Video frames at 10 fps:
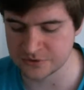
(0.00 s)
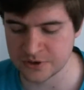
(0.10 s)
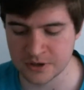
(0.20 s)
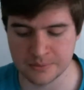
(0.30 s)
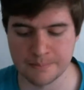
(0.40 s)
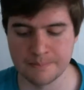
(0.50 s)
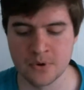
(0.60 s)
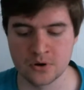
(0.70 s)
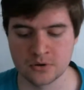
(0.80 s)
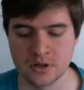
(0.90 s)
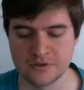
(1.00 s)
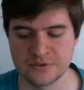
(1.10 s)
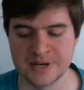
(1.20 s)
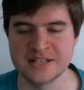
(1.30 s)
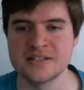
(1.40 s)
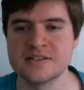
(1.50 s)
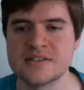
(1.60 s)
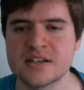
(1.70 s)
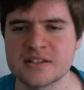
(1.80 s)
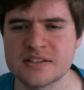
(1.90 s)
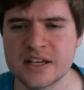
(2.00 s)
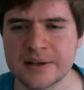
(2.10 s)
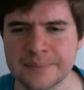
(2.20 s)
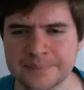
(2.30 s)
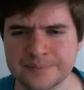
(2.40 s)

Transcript: for Motorola from 1960.